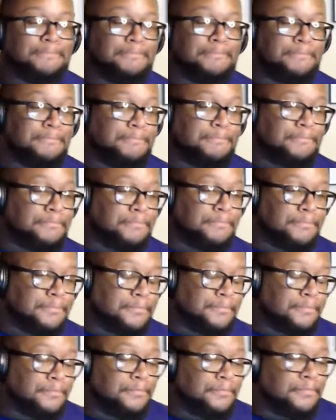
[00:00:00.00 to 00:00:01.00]

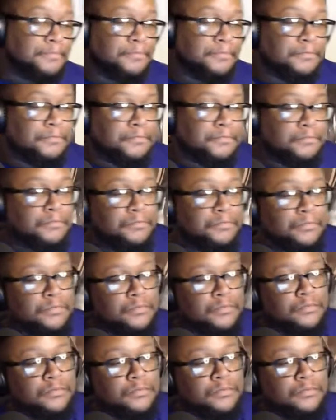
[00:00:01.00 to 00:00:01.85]
Nothing is said.